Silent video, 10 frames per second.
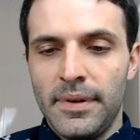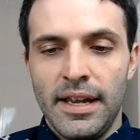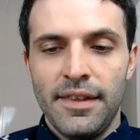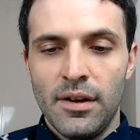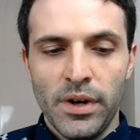
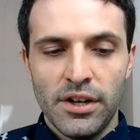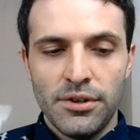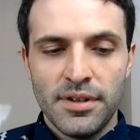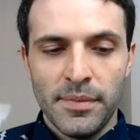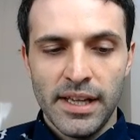And then we could
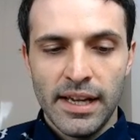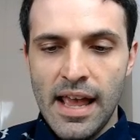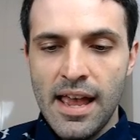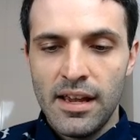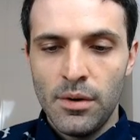do something like
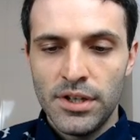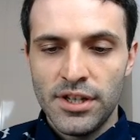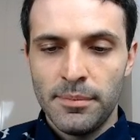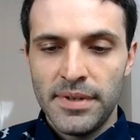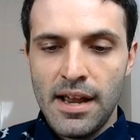that. It would
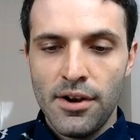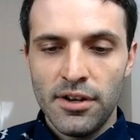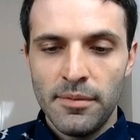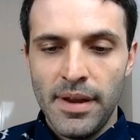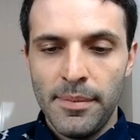jump
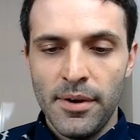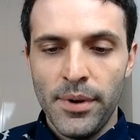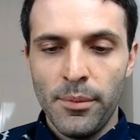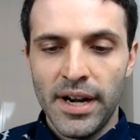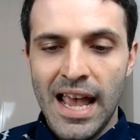down, and maybe
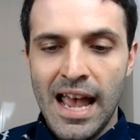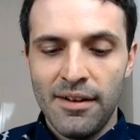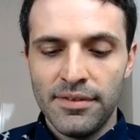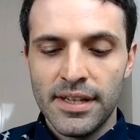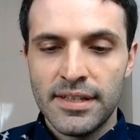we want to
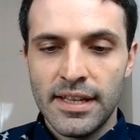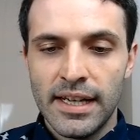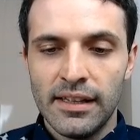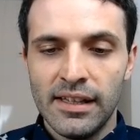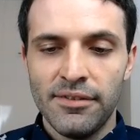have this
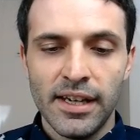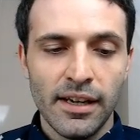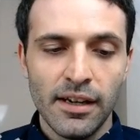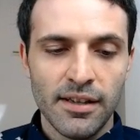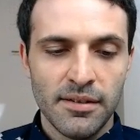thing
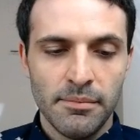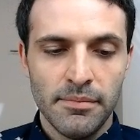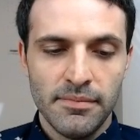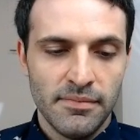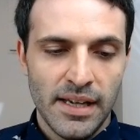living
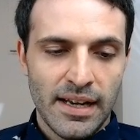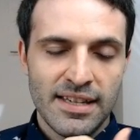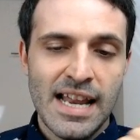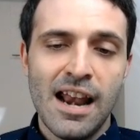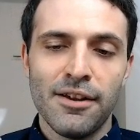like a
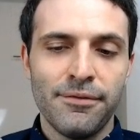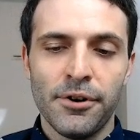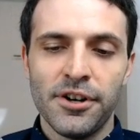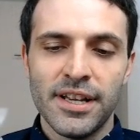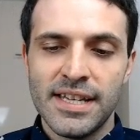static
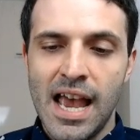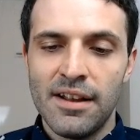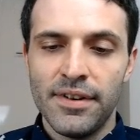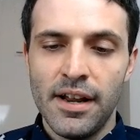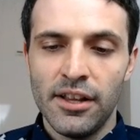footer inside
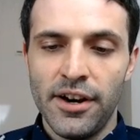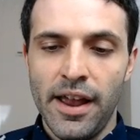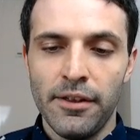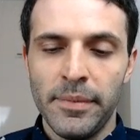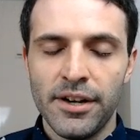of another
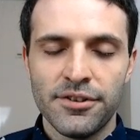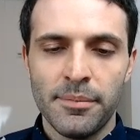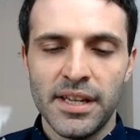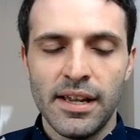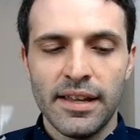element or
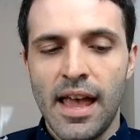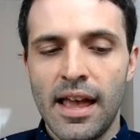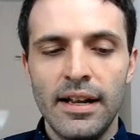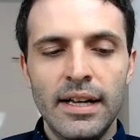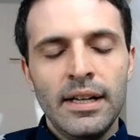something like
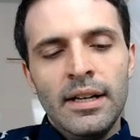that.